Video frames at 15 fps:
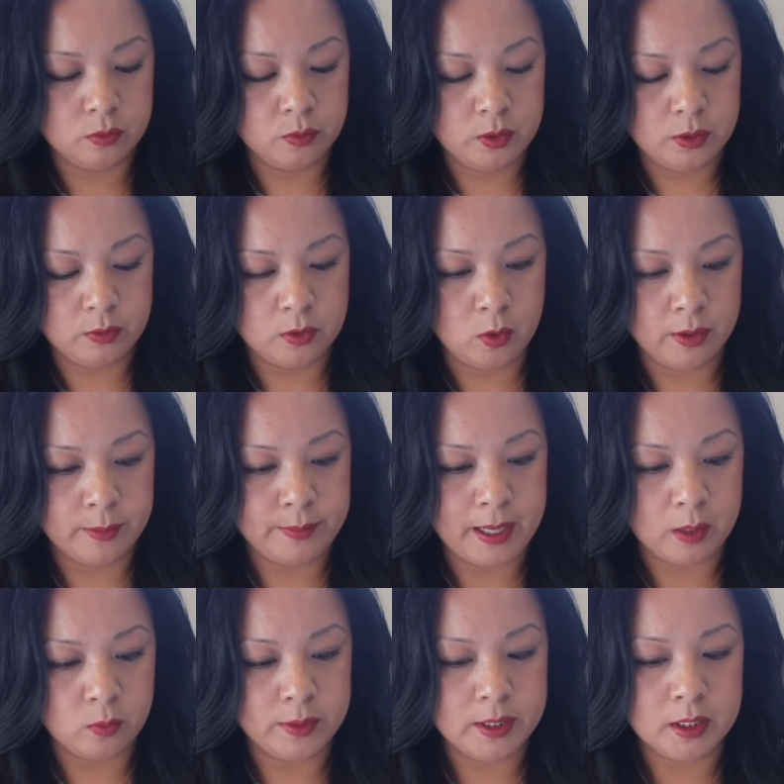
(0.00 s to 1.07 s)
we
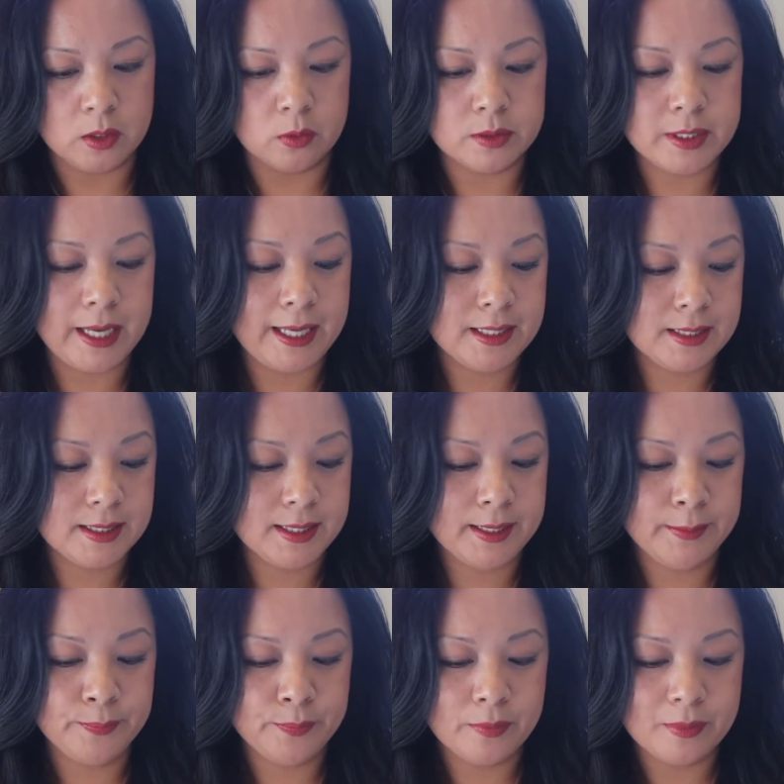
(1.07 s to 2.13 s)
did Oh
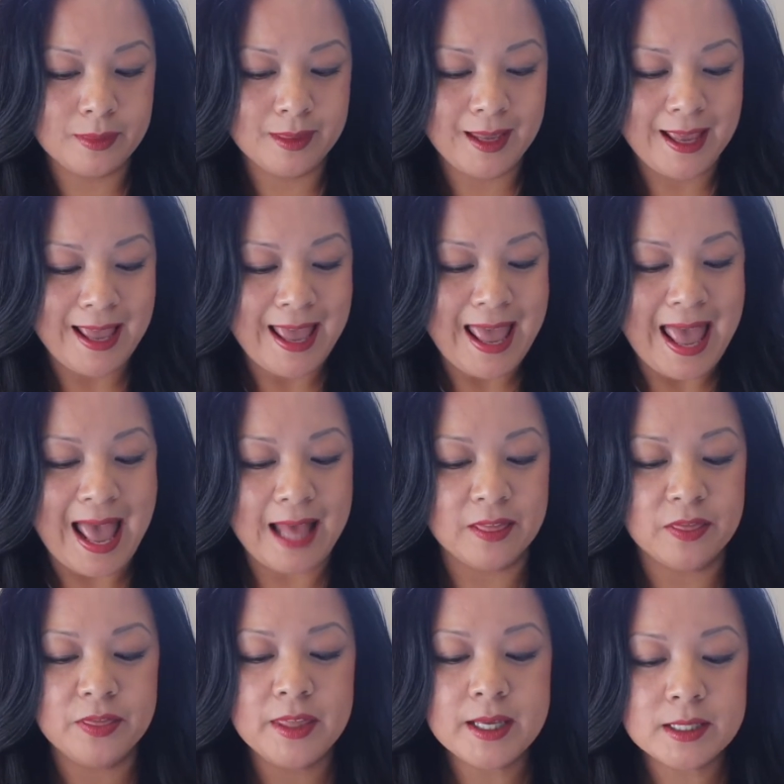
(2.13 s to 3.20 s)
Tasty.
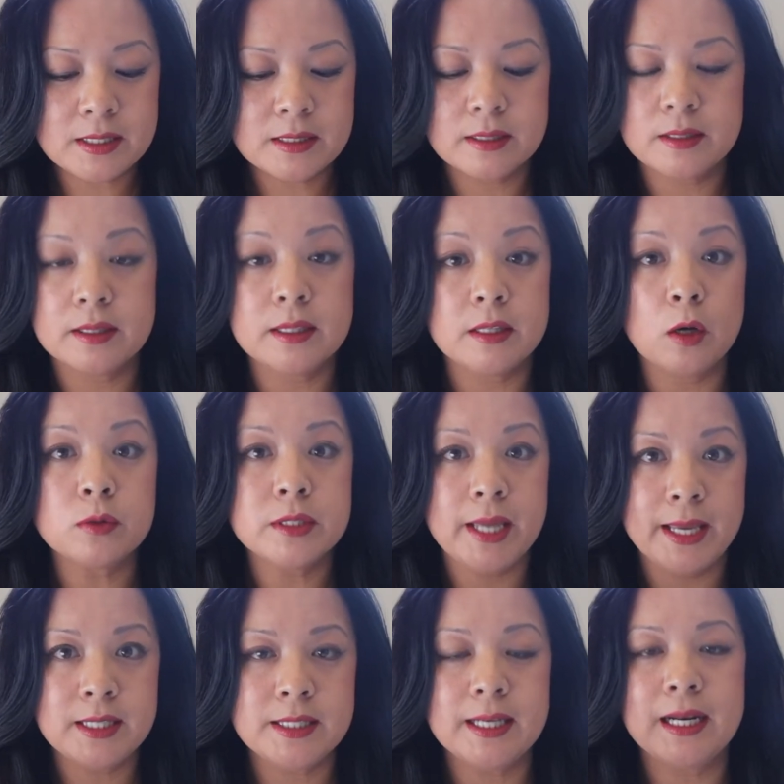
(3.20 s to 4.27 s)
And this Oh
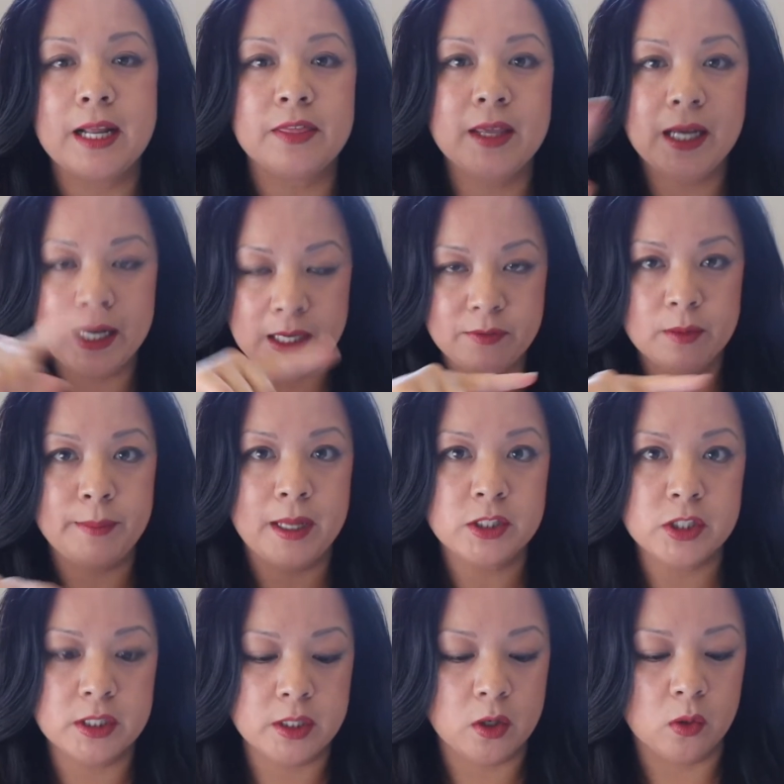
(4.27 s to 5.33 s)
Tasty, and I think I even
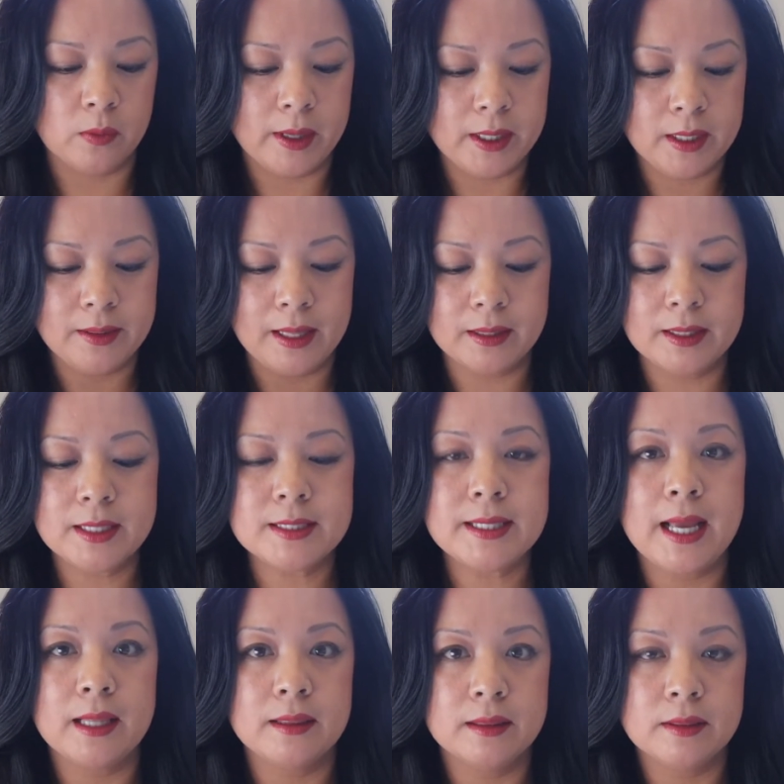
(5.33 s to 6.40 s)
mentioned it already, that this
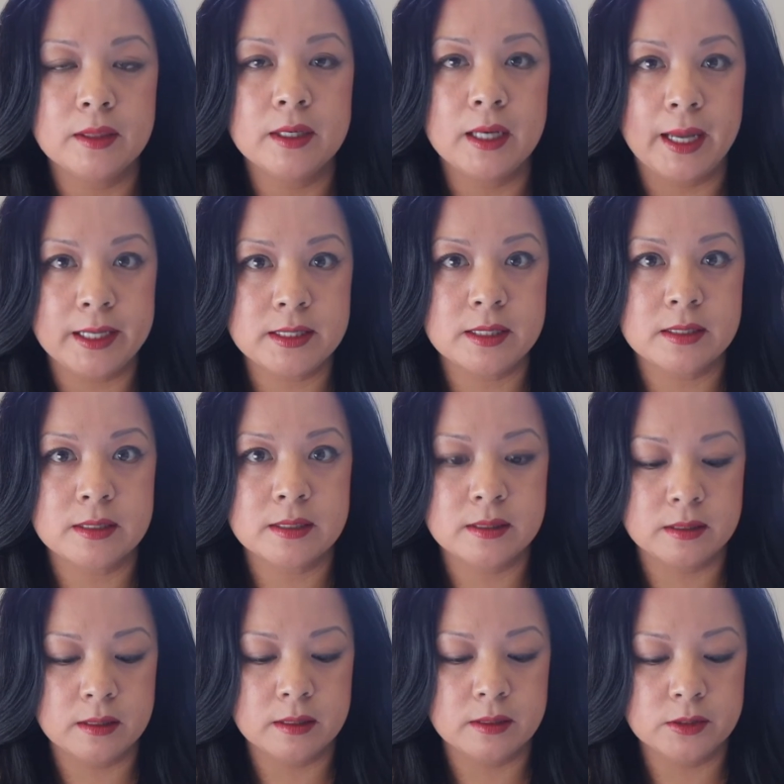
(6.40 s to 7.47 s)
had the
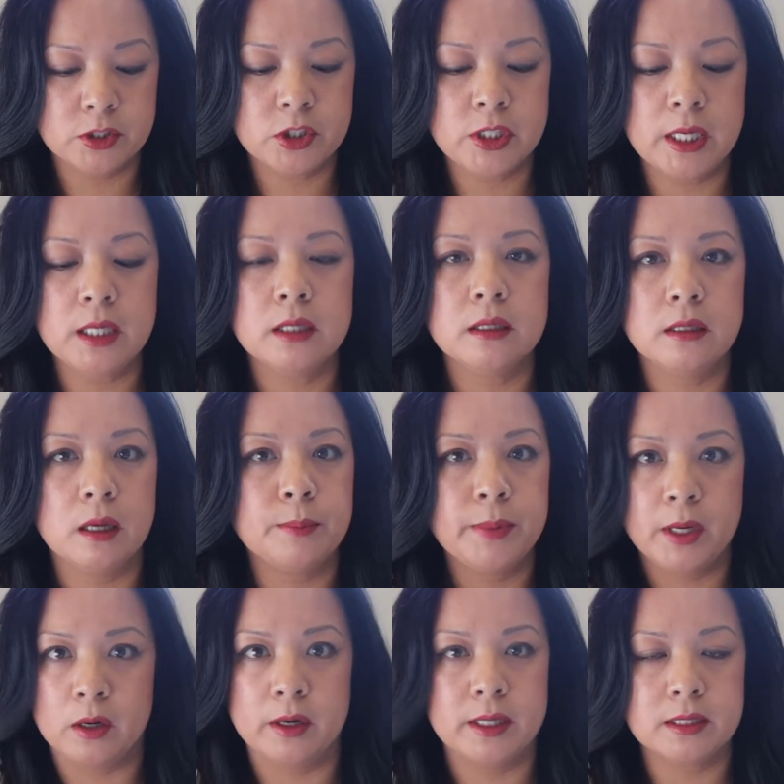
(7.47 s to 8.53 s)
nicest sheen
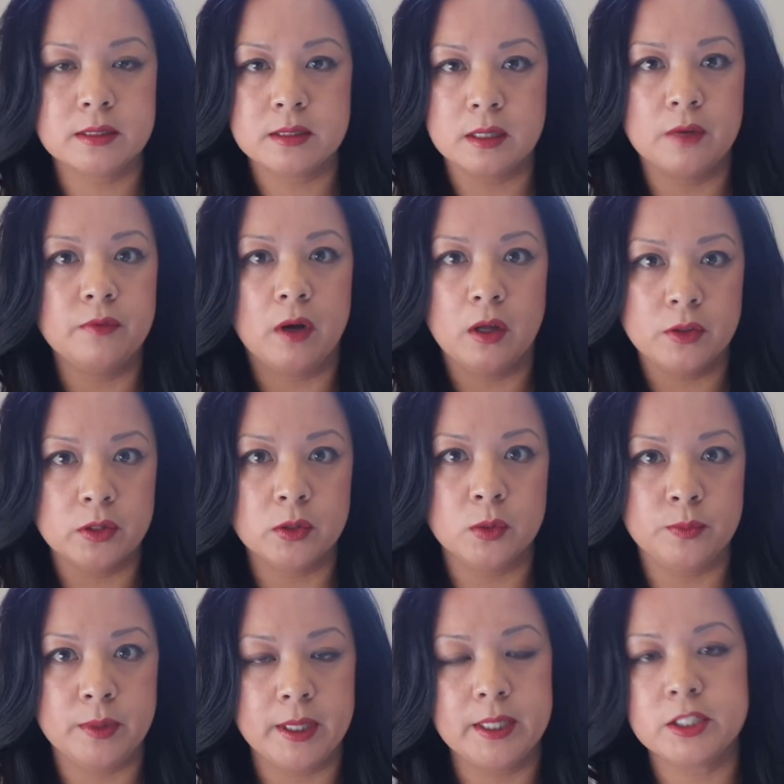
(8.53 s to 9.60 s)
appearance of all the
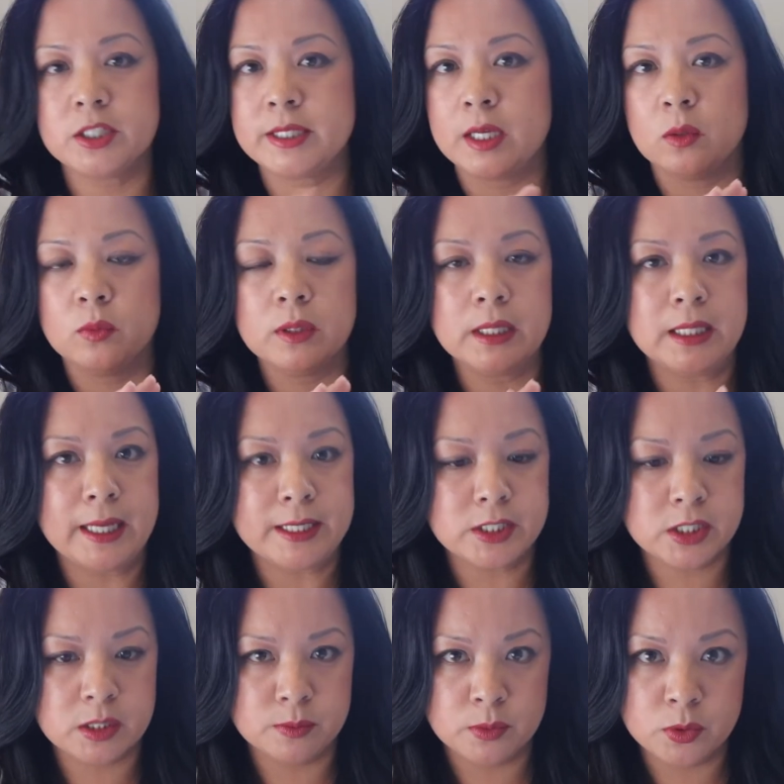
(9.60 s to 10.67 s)
lumpia. It just had a really nice,
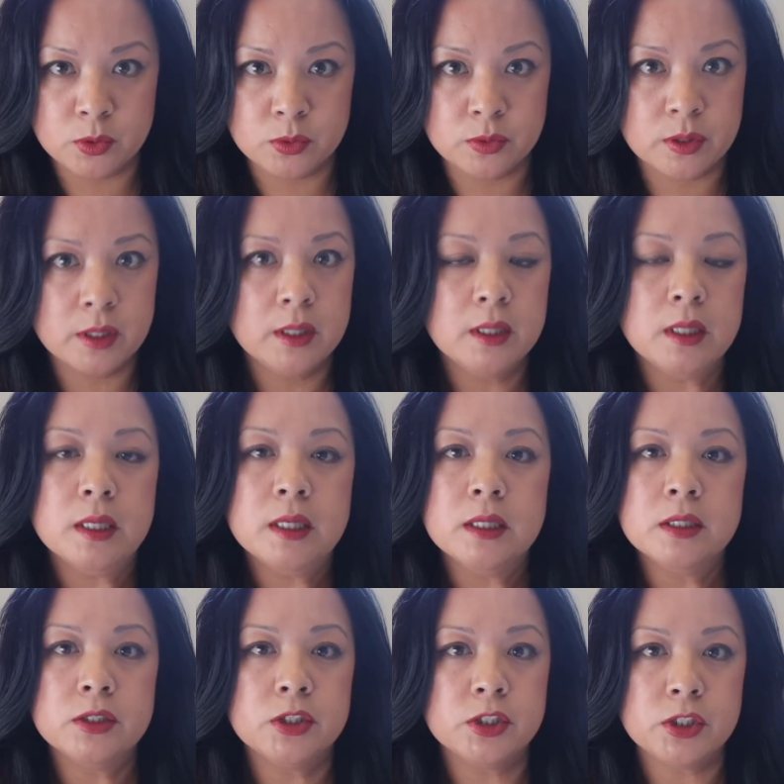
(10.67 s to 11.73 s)
smooth,
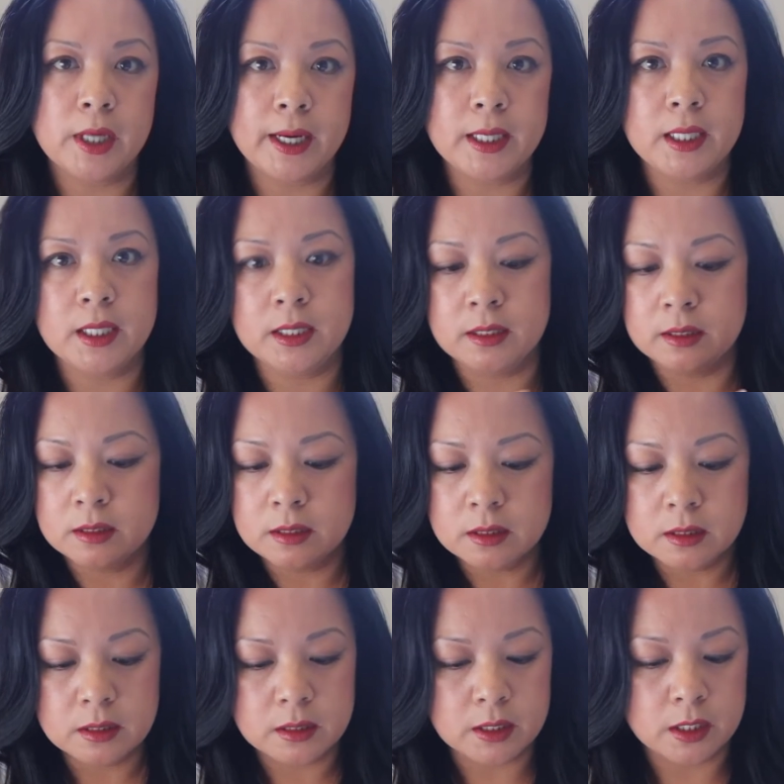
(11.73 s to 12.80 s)
shiny,
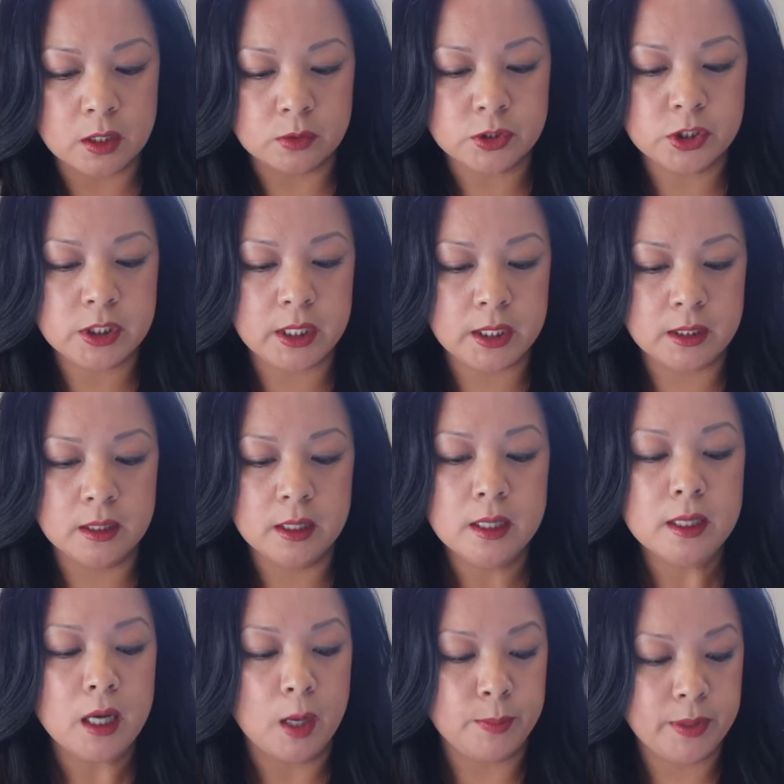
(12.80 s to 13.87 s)
you know, sheen
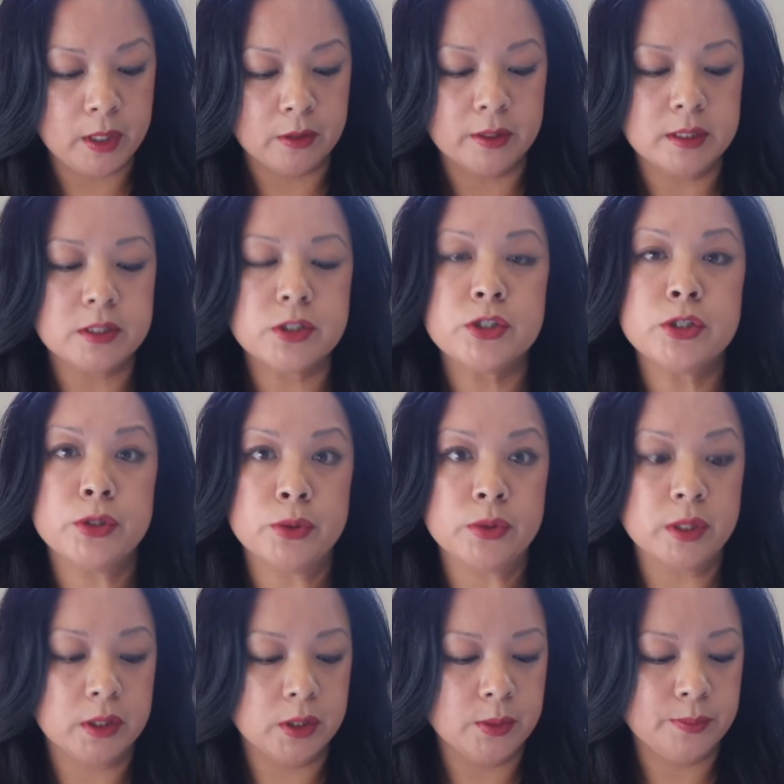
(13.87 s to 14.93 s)
appearance to
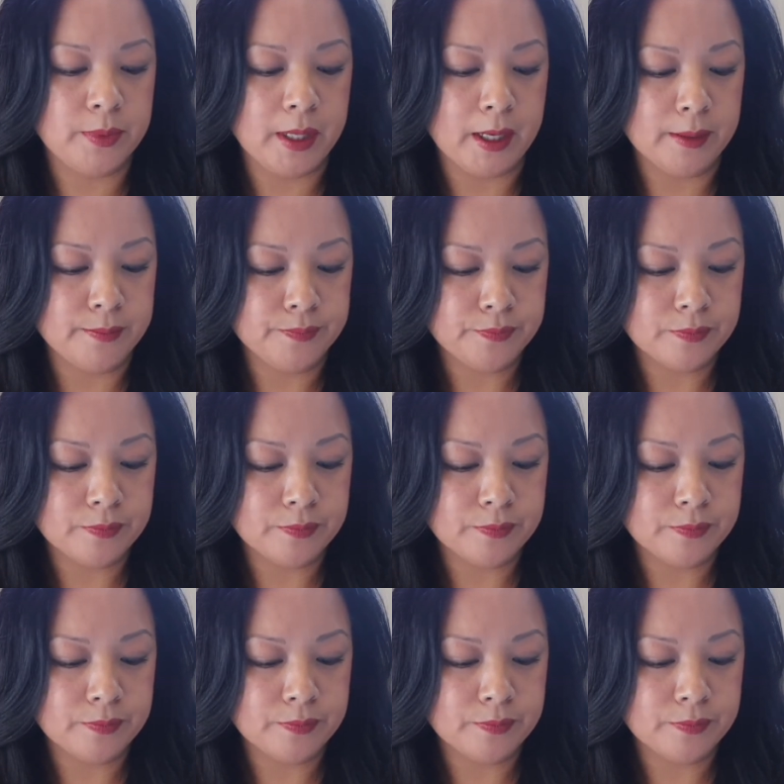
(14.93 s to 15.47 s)
the lumpia.